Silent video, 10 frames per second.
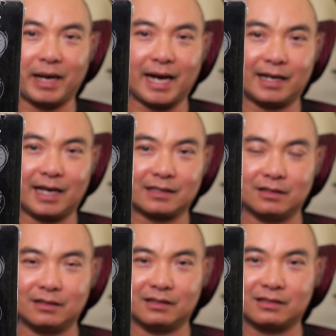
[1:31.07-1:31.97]
badass
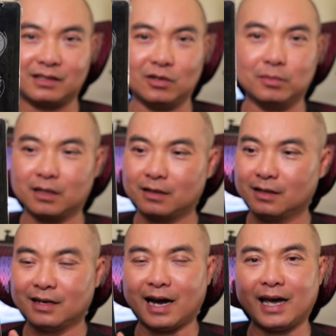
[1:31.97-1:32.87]
looking Steelbook
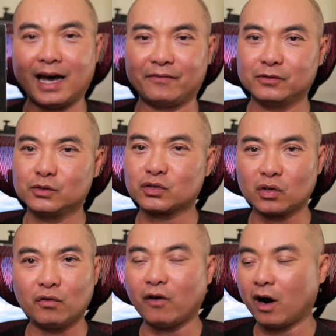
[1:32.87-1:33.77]
I have
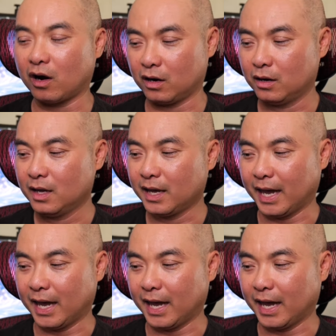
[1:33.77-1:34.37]
so far.